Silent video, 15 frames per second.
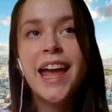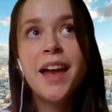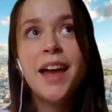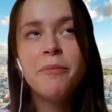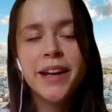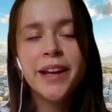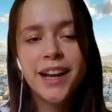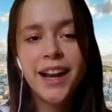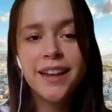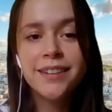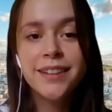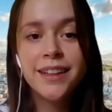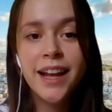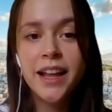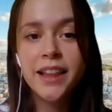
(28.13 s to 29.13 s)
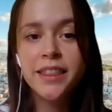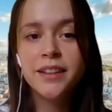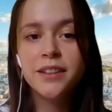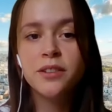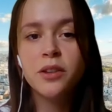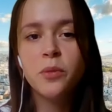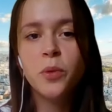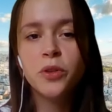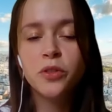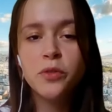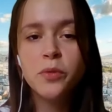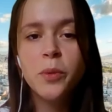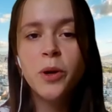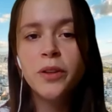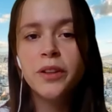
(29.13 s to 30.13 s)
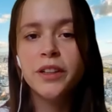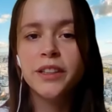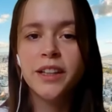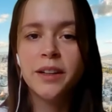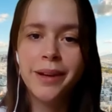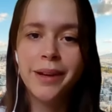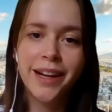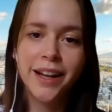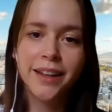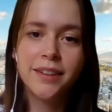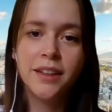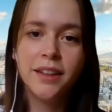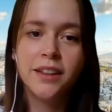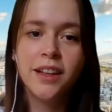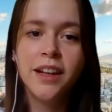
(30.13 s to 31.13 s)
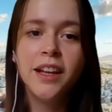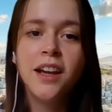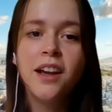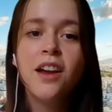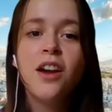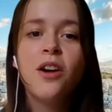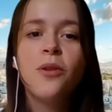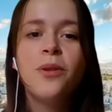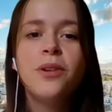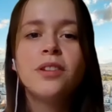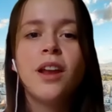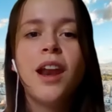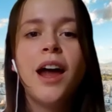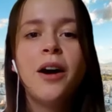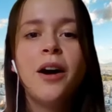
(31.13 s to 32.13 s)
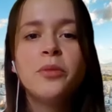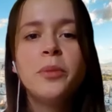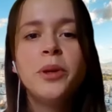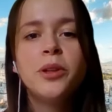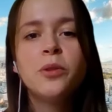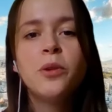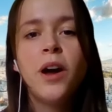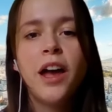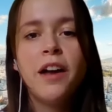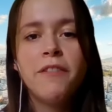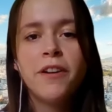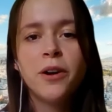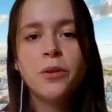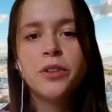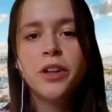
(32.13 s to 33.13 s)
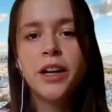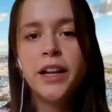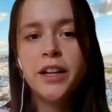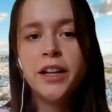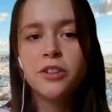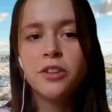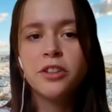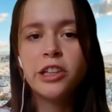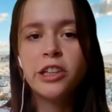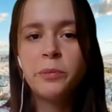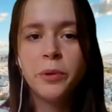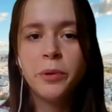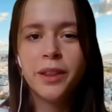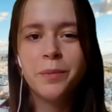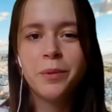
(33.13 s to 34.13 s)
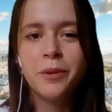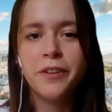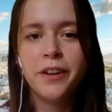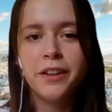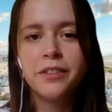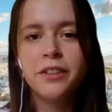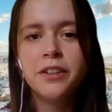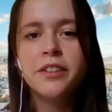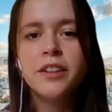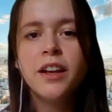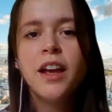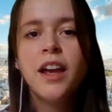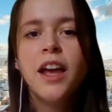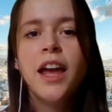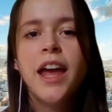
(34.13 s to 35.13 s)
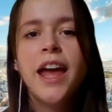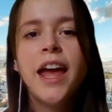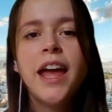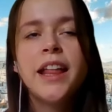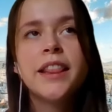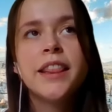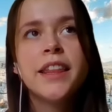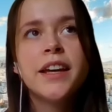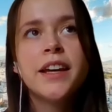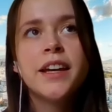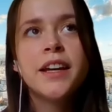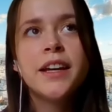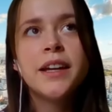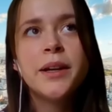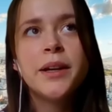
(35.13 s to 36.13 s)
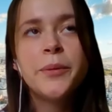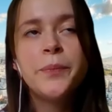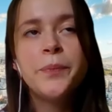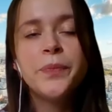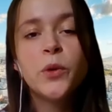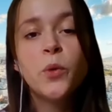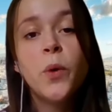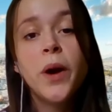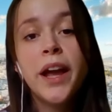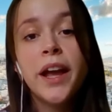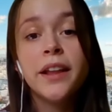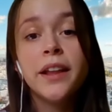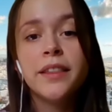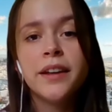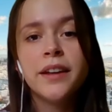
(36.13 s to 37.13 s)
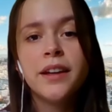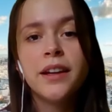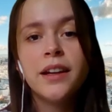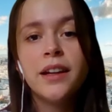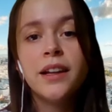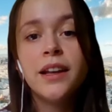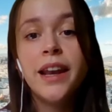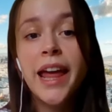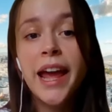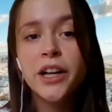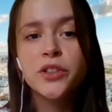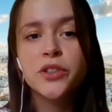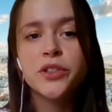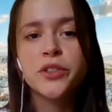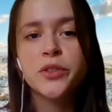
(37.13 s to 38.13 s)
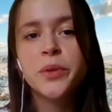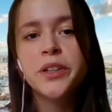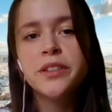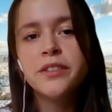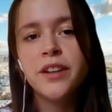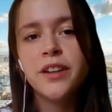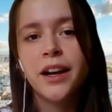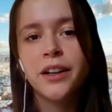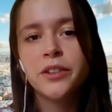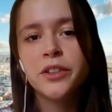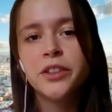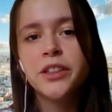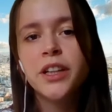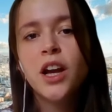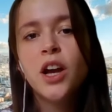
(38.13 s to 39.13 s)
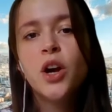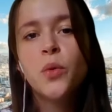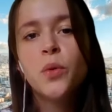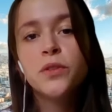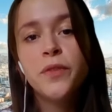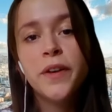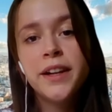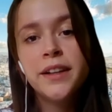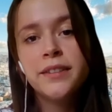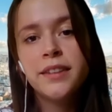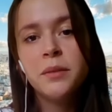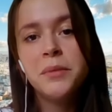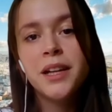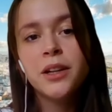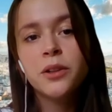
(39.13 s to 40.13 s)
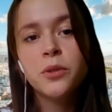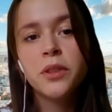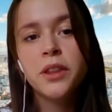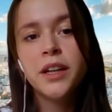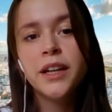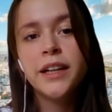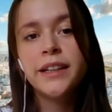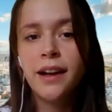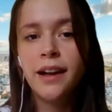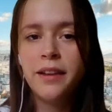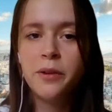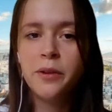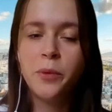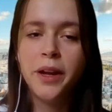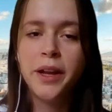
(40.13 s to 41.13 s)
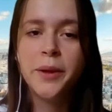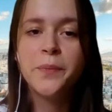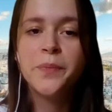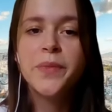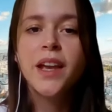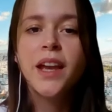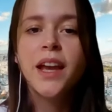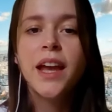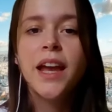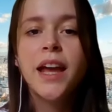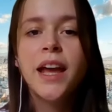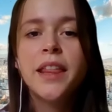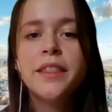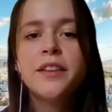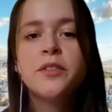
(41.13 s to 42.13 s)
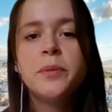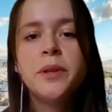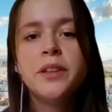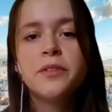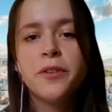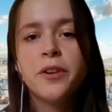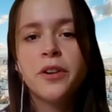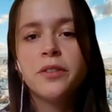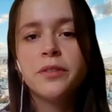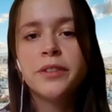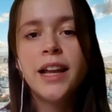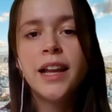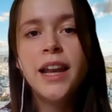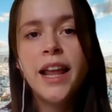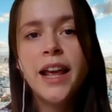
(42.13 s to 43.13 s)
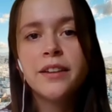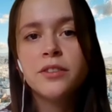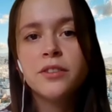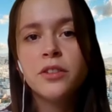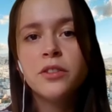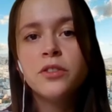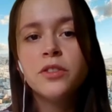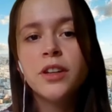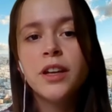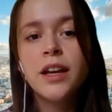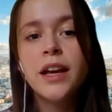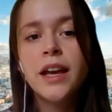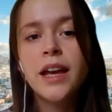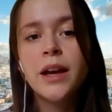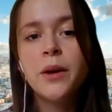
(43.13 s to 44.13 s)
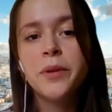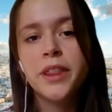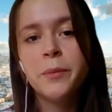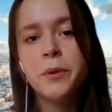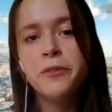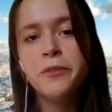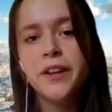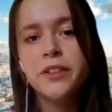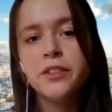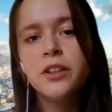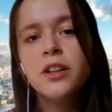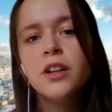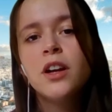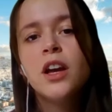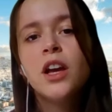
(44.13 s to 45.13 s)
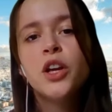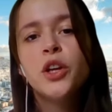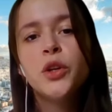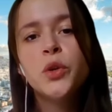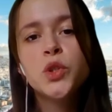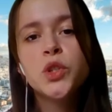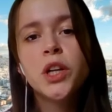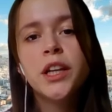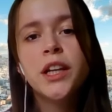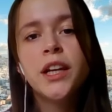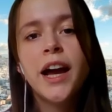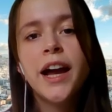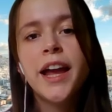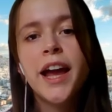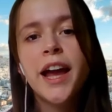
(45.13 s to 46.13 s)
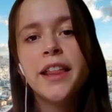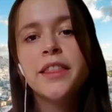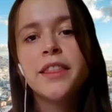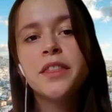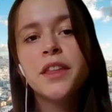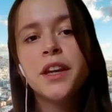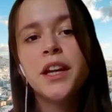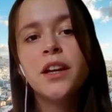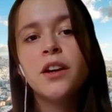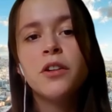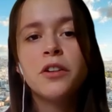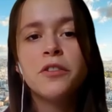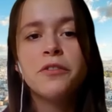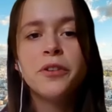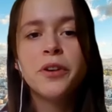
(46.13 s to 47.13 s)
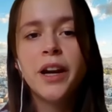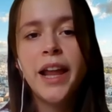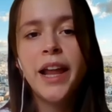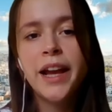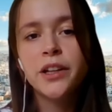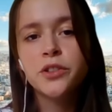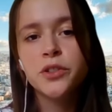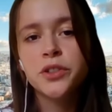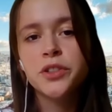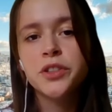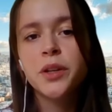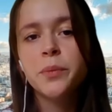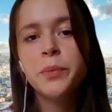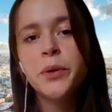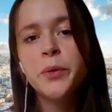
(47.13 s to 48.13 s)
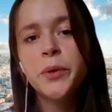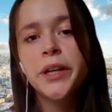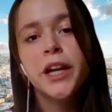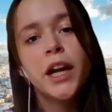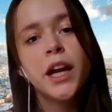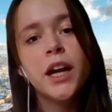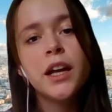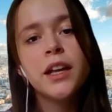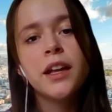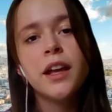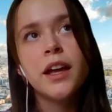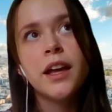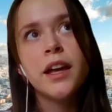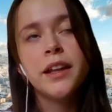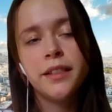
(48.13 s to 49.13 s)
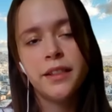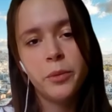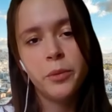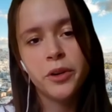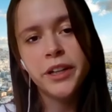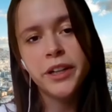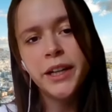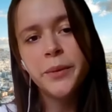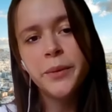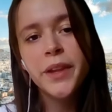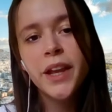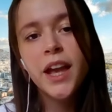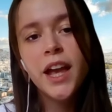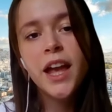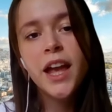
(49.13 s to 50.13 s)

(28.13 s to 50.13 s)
My class in Athens was smaller than my class in Italy, which allowed me to have a good relationship with the professors, and the way the lectures were structured was very similar to the Italian way. This means frontal lessons with the professor. Usually I had three or four lectures per week in the morning.